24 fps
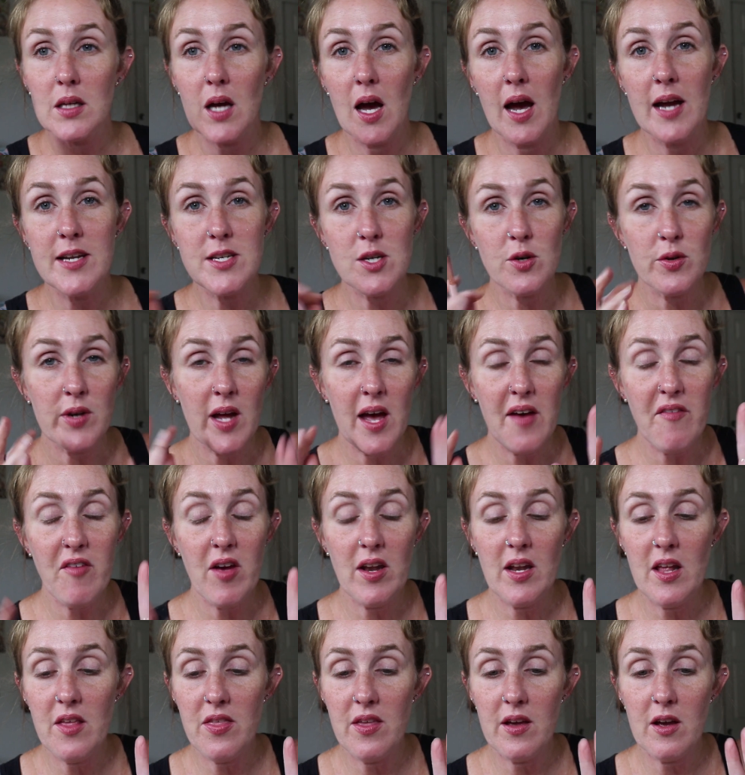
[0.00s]
I don't have
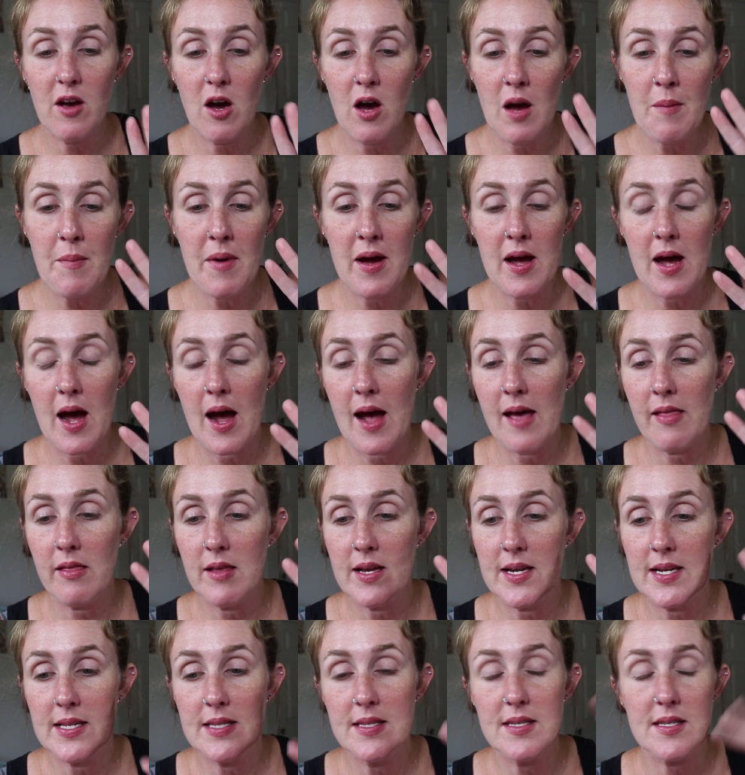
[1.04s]
anything on my
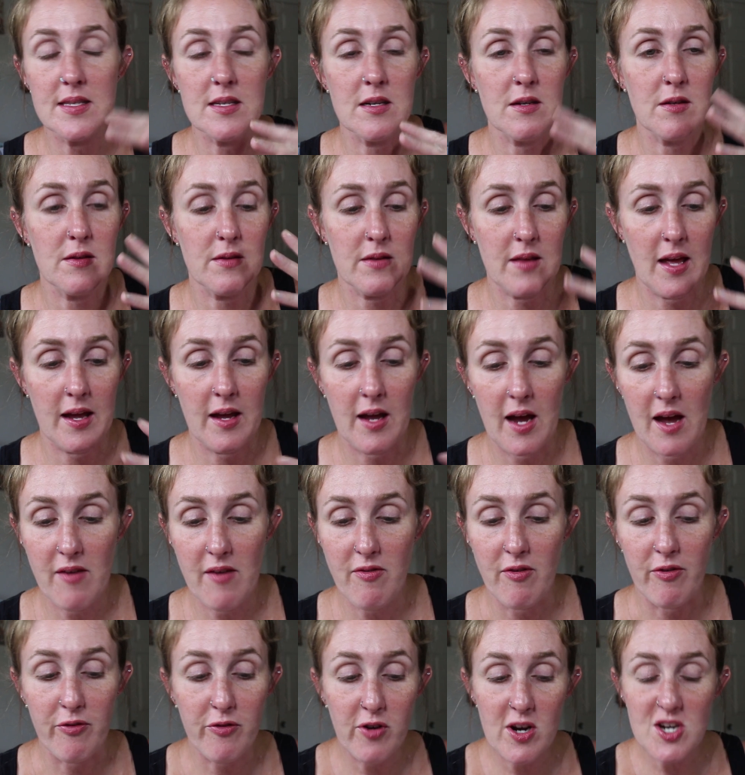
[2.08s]
eyelids. They're like, I have
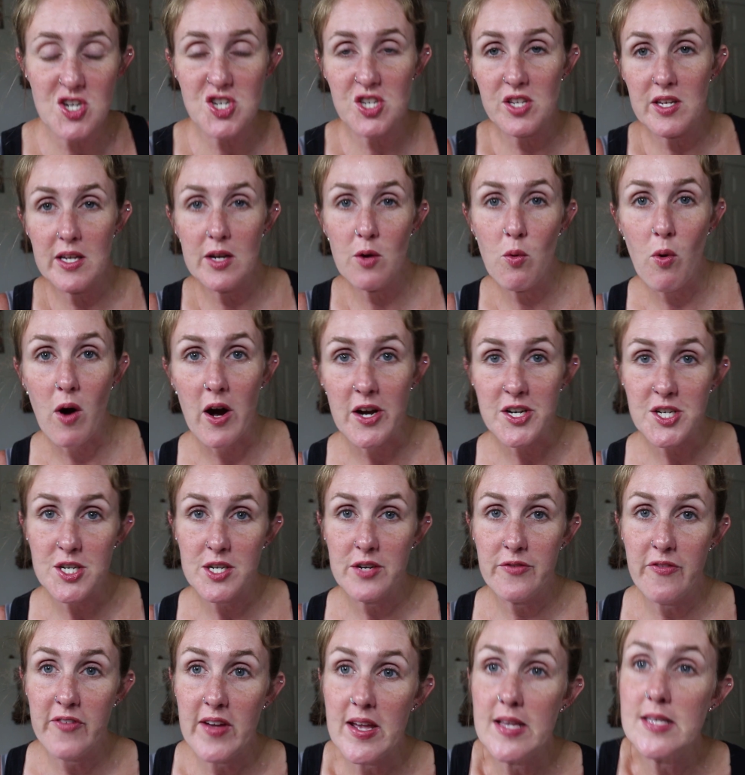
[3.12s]
a freshly washed
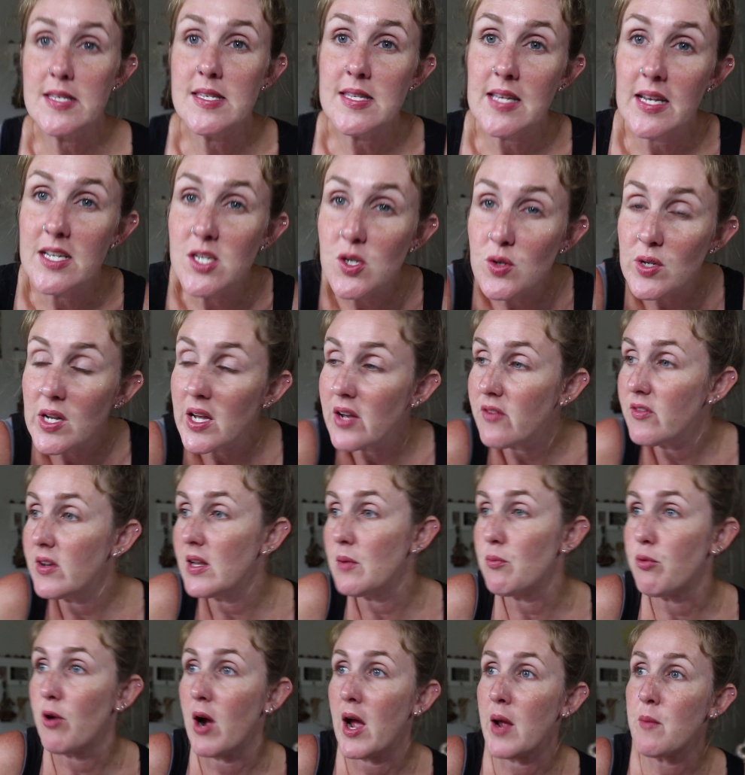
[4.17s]
face. I don't have any
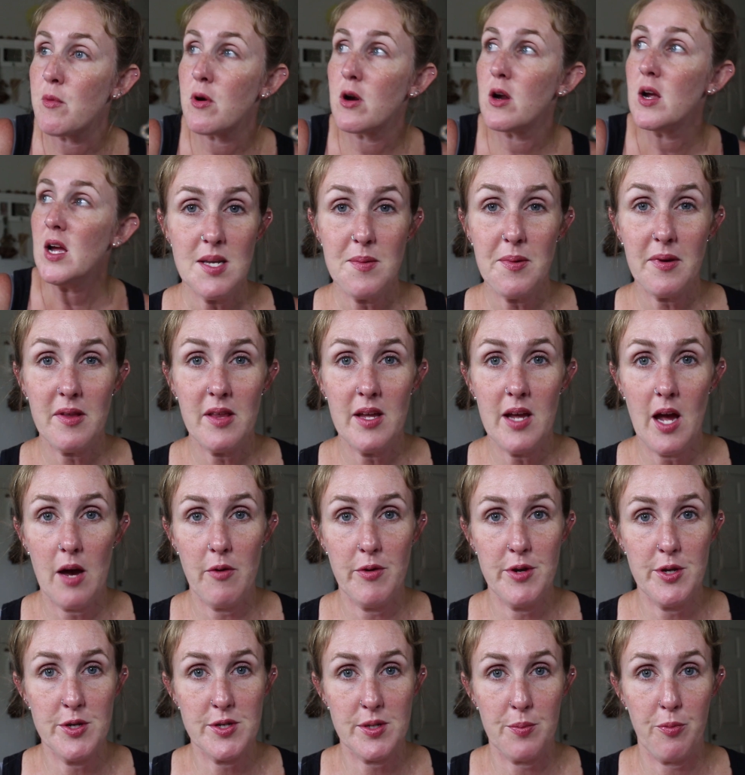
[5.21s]
primer. Typically I
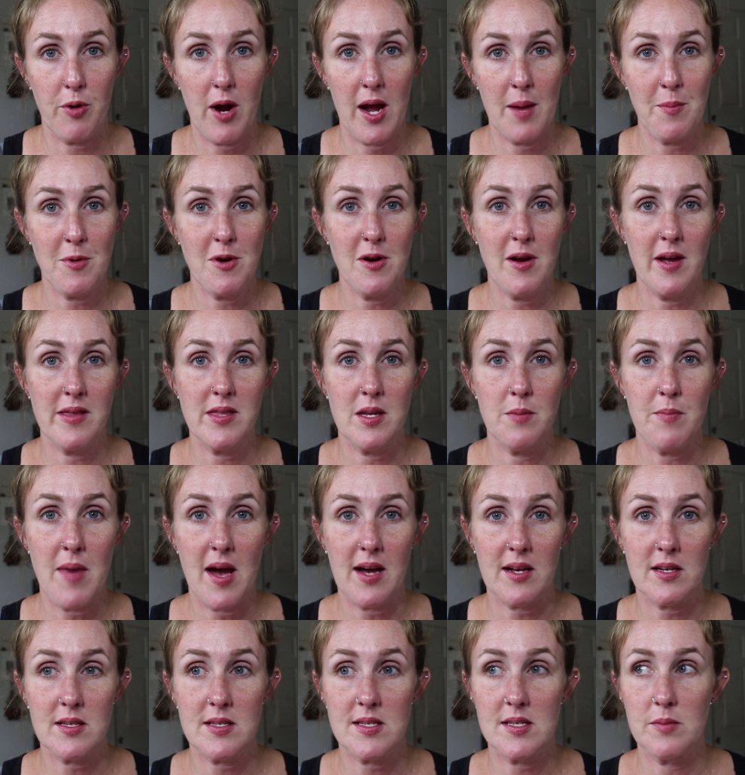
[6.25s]
would use a primer and then
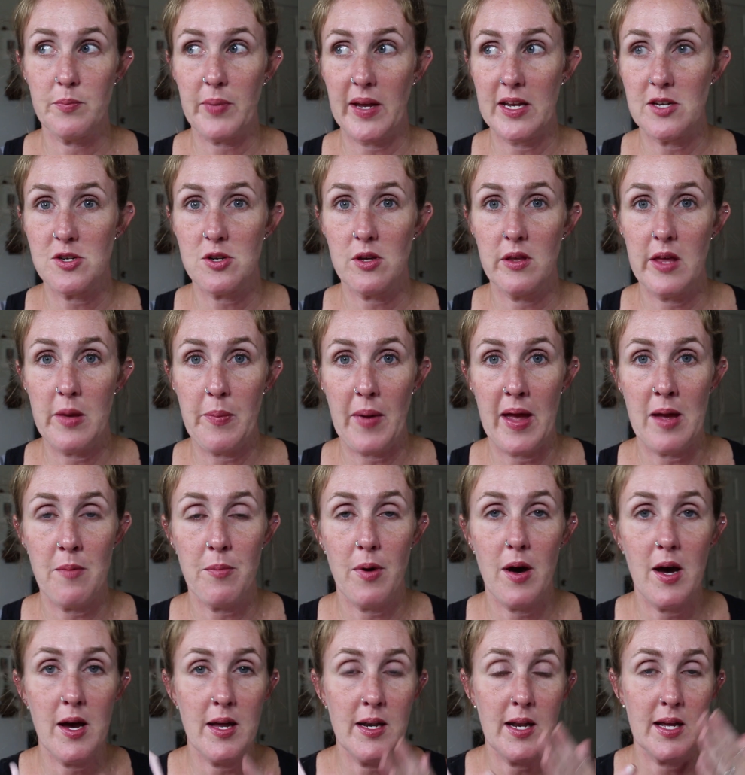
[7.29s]
MAC's Painterly Paint
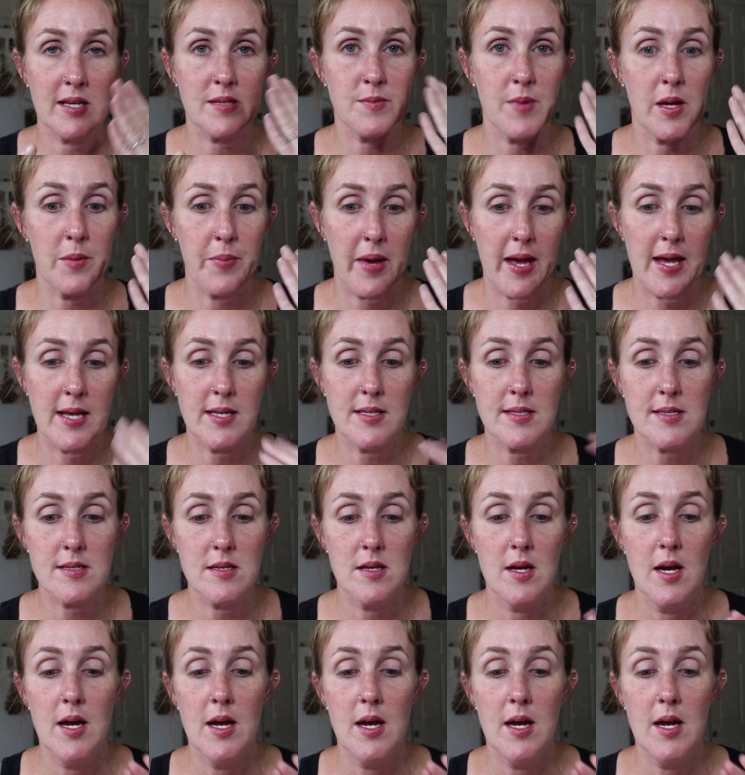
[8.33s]
Pot as my base.